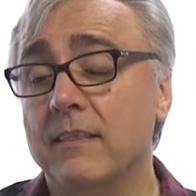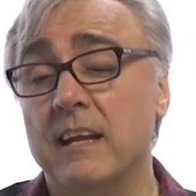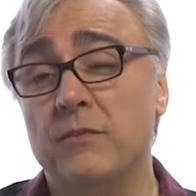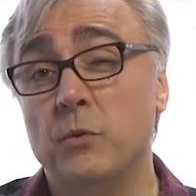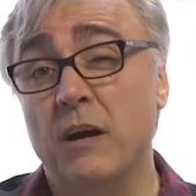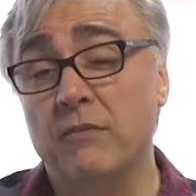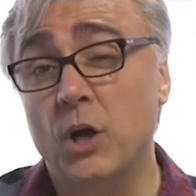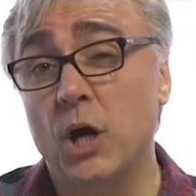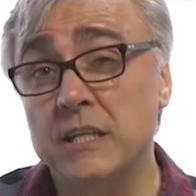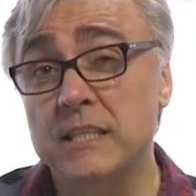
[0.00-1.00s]
that if you have
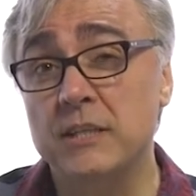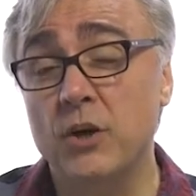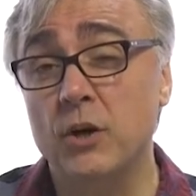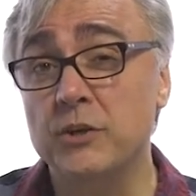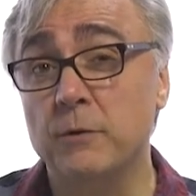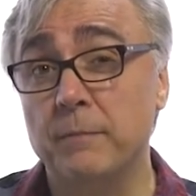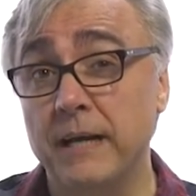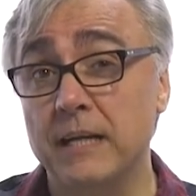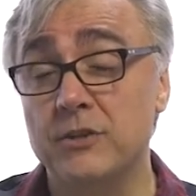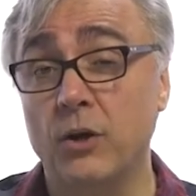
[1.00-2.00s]
content on your
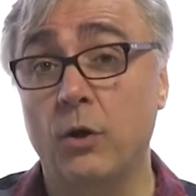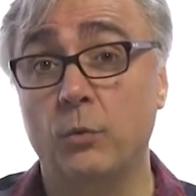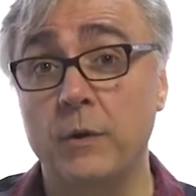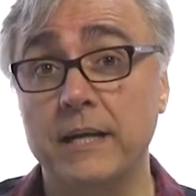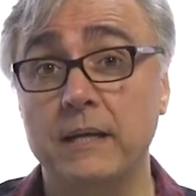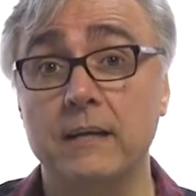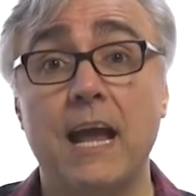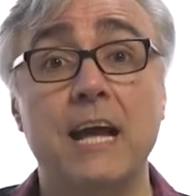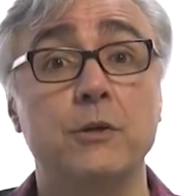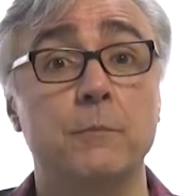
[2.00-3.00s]
page already
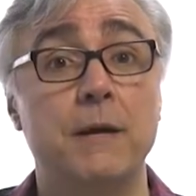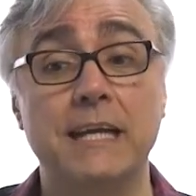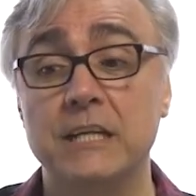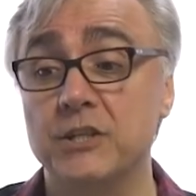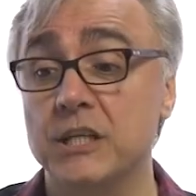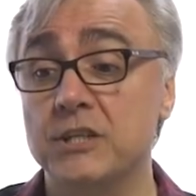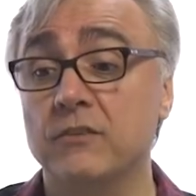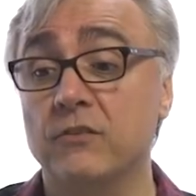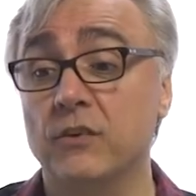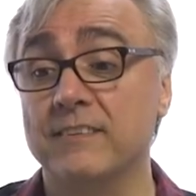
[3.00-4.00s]
and you're making
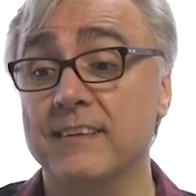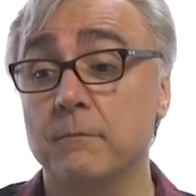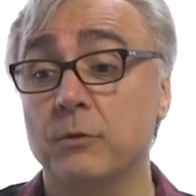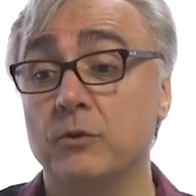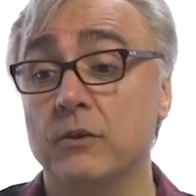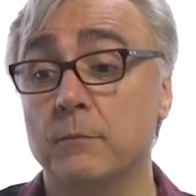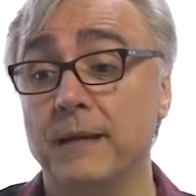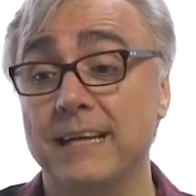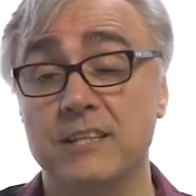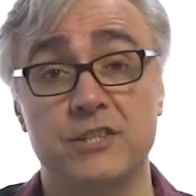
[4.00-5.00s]
changes, for example, to the
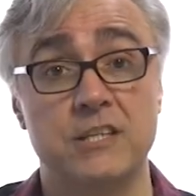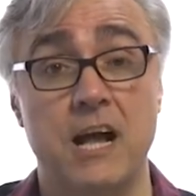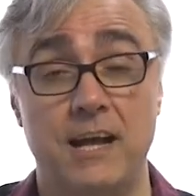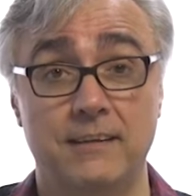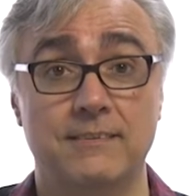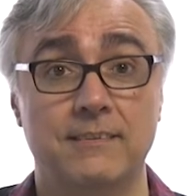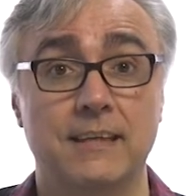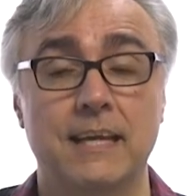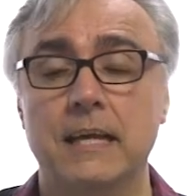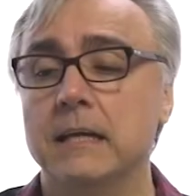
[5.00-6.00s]
page size,
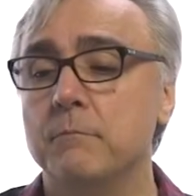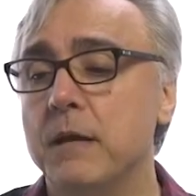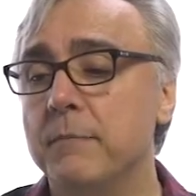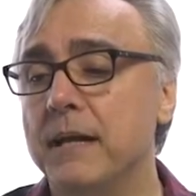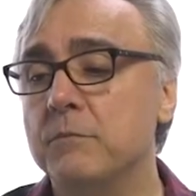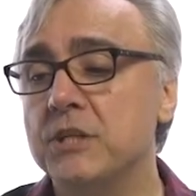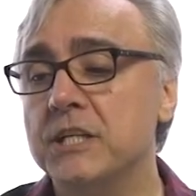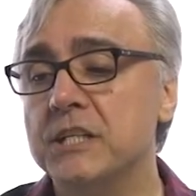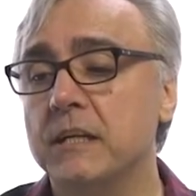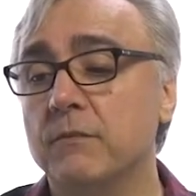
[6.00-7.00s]
maybe I'm
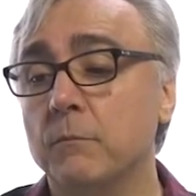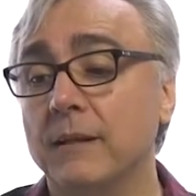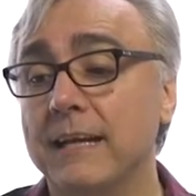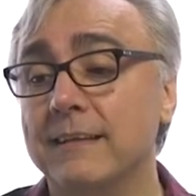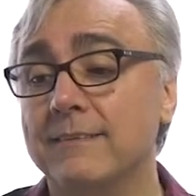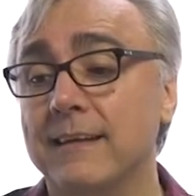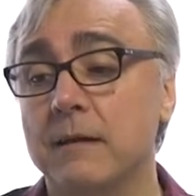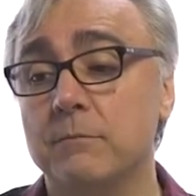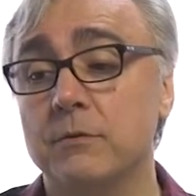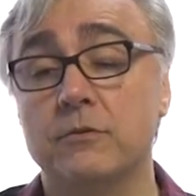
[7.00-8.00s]
changing it from
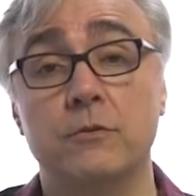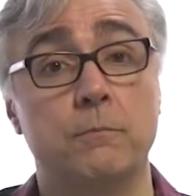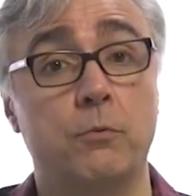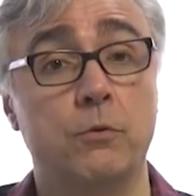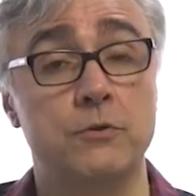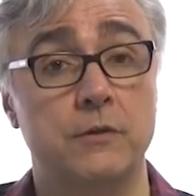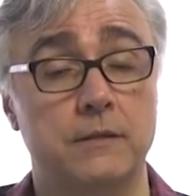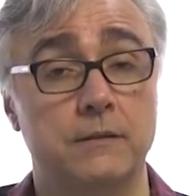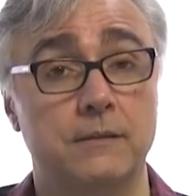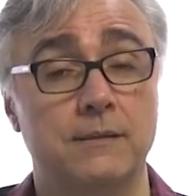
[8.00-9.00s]
landscape to
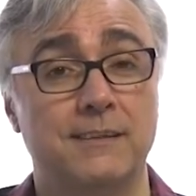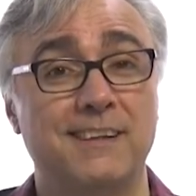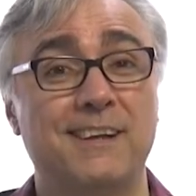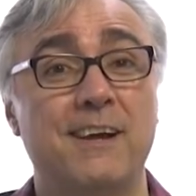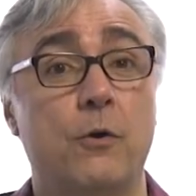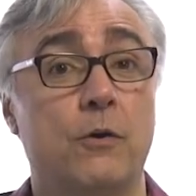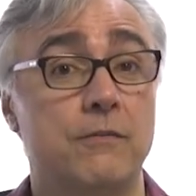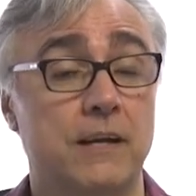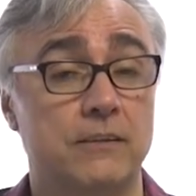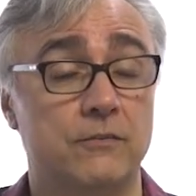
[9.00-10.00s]
portrait or
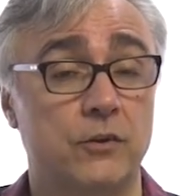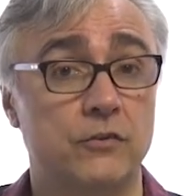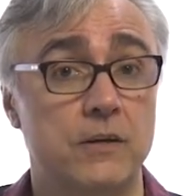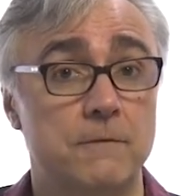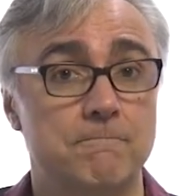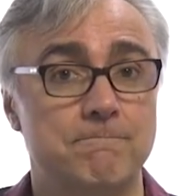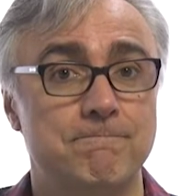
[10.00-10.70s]
vice versa.